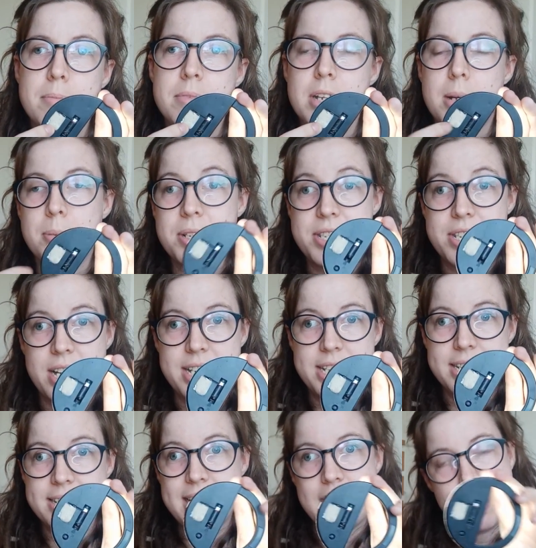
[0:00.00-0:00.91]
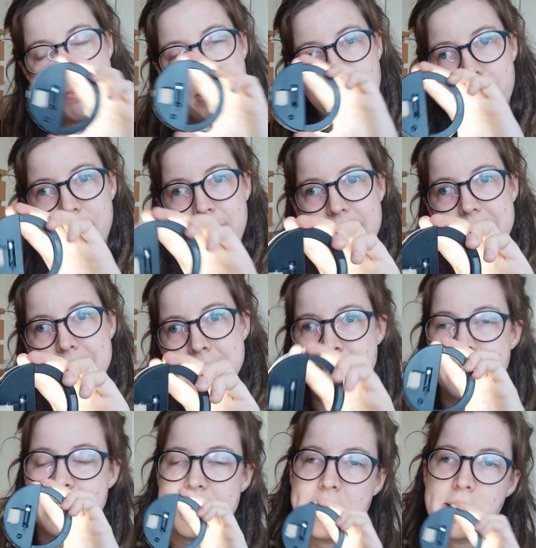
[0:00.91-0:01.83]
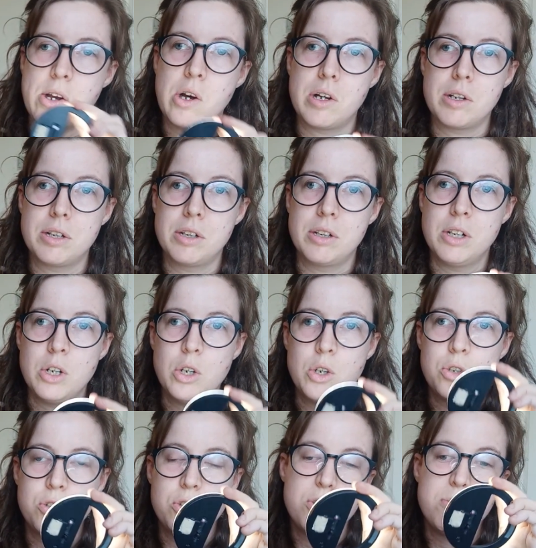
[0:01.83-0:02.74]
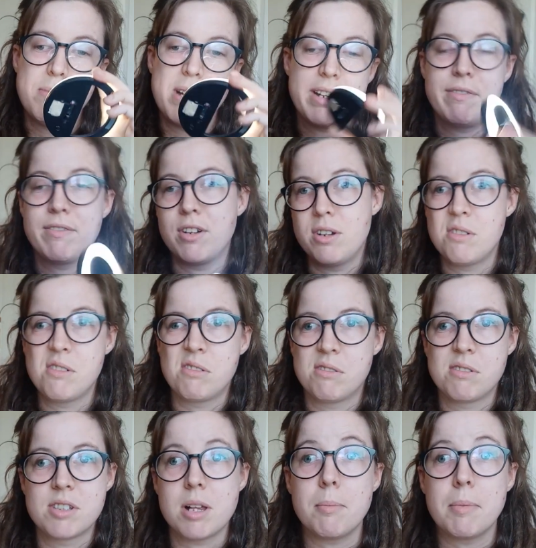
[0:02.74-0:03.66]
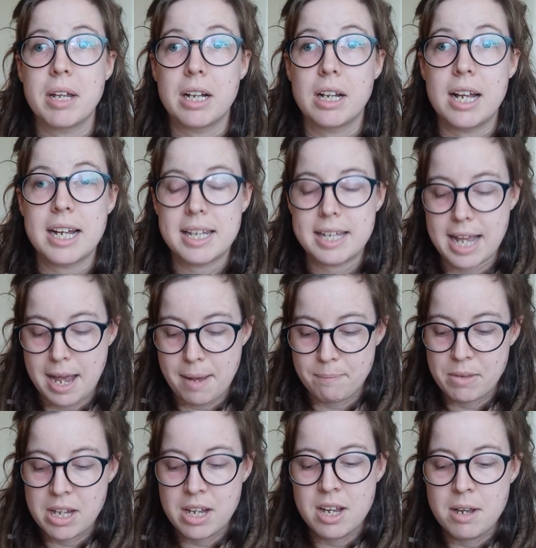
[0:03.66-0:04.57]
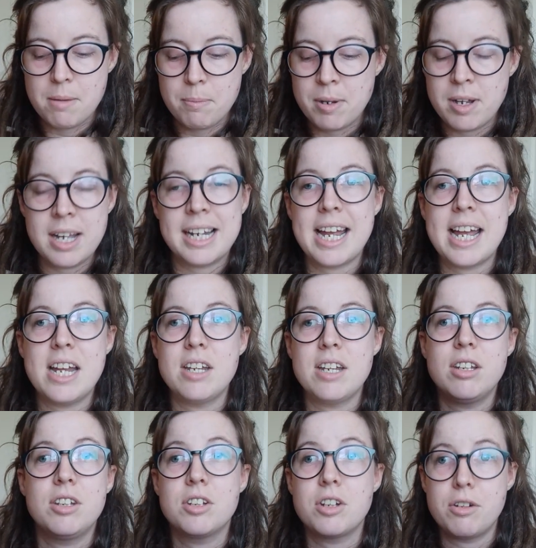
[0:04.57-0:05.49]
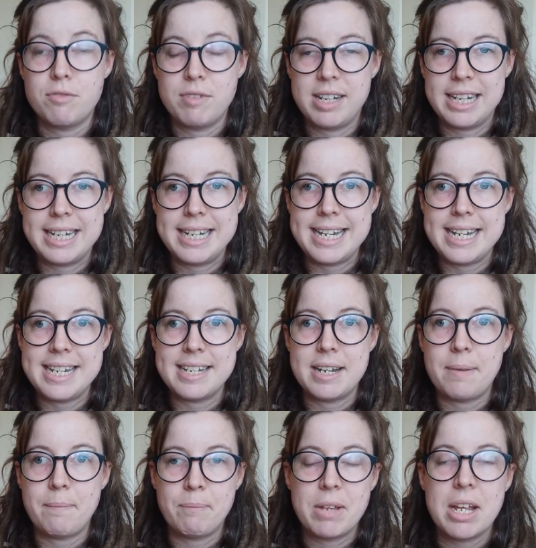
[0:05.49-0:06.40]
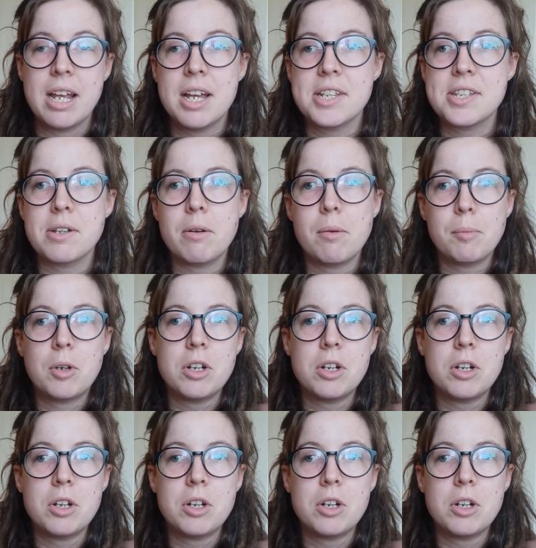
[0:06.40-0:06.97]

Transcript: double-sided tape here and I can stick it on to my phone or something like that. But again, you don't really need it. So I'm